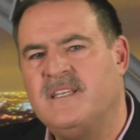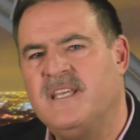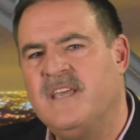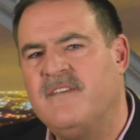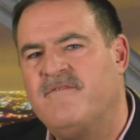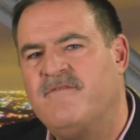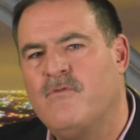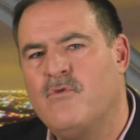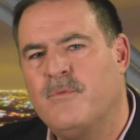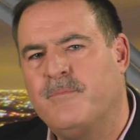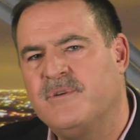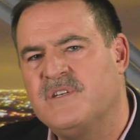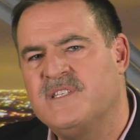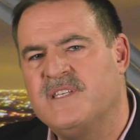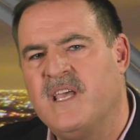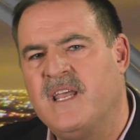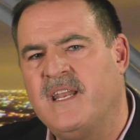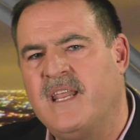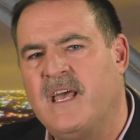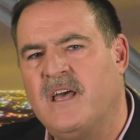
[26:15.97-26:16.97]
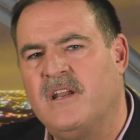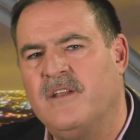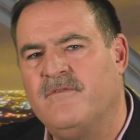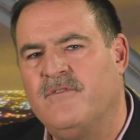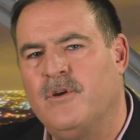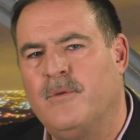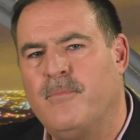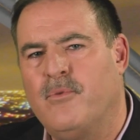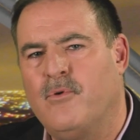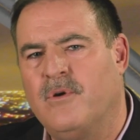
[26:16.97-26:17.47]
to take 4% out of
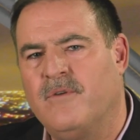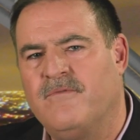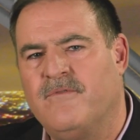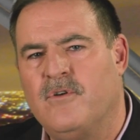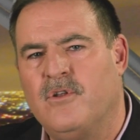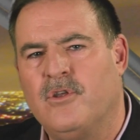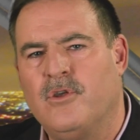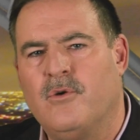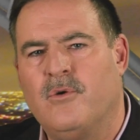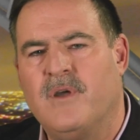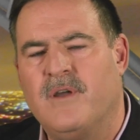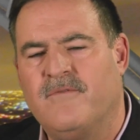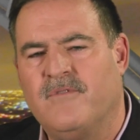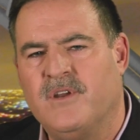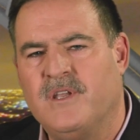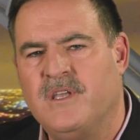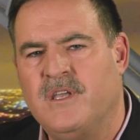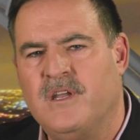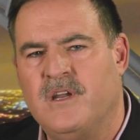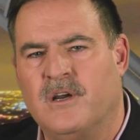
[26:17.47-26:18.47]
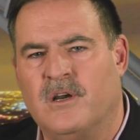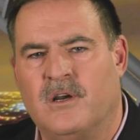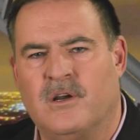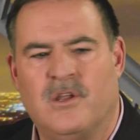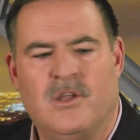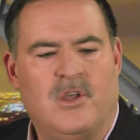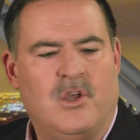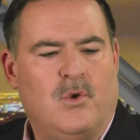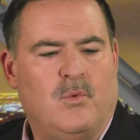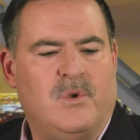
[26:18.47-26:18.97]
your portfolio every year.
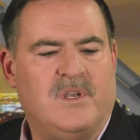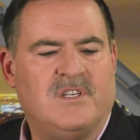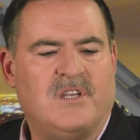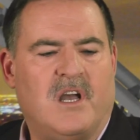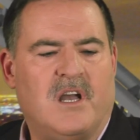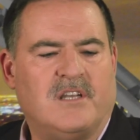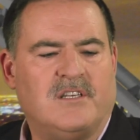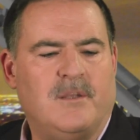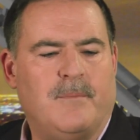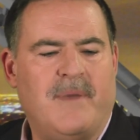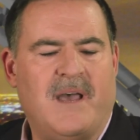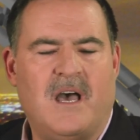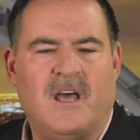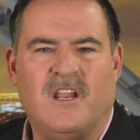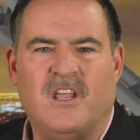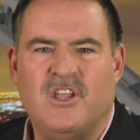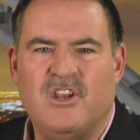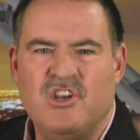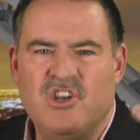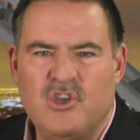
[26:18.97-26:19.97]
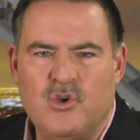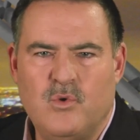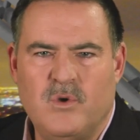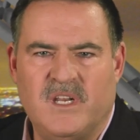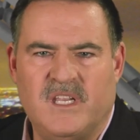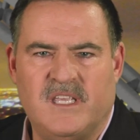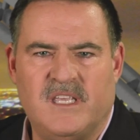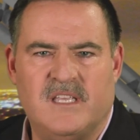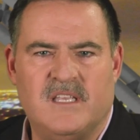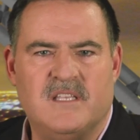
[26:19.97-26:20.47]
We talked about
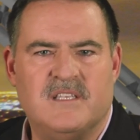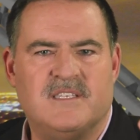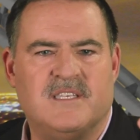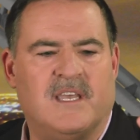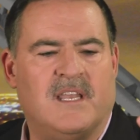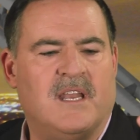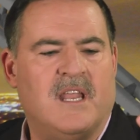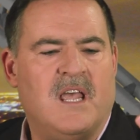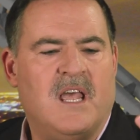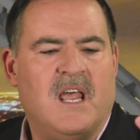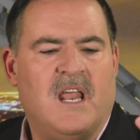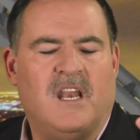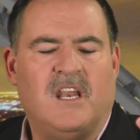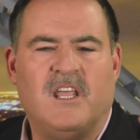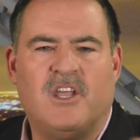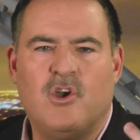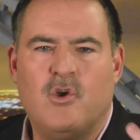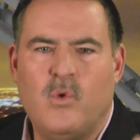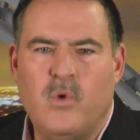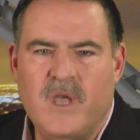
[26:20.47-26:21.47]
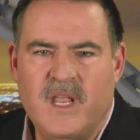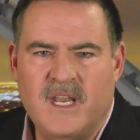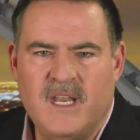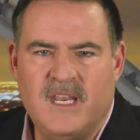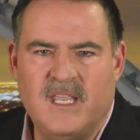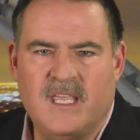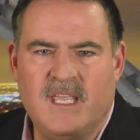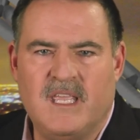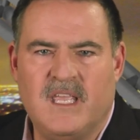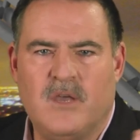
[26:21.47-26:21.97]
annuities and
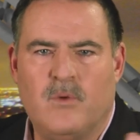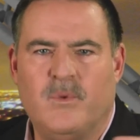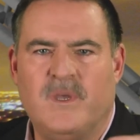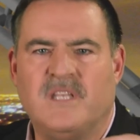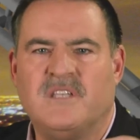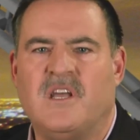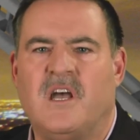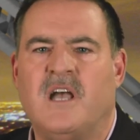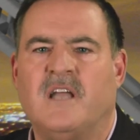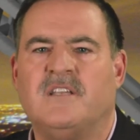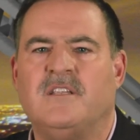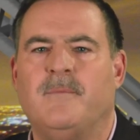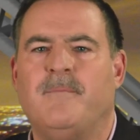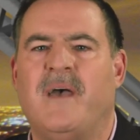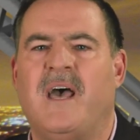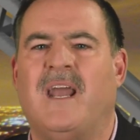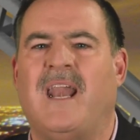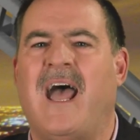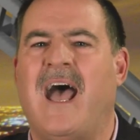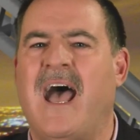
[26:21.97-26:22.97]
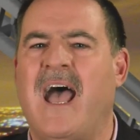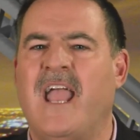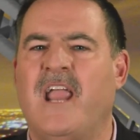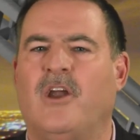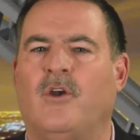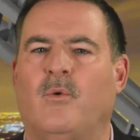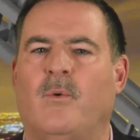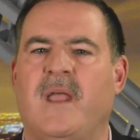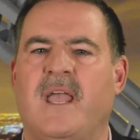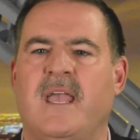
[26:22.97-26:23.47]
liquidity, and we talked about
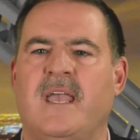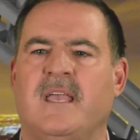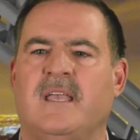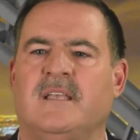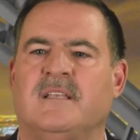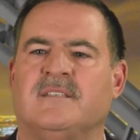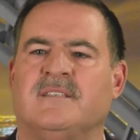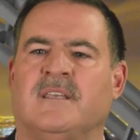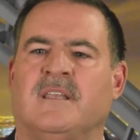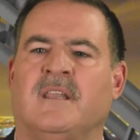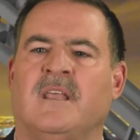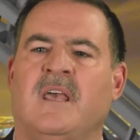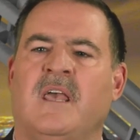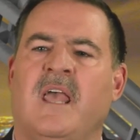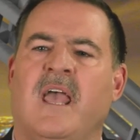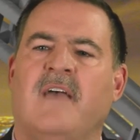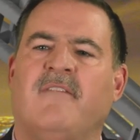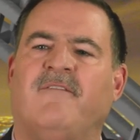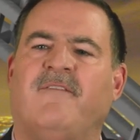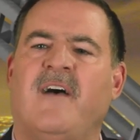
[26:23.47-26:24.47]
IRAs. And, and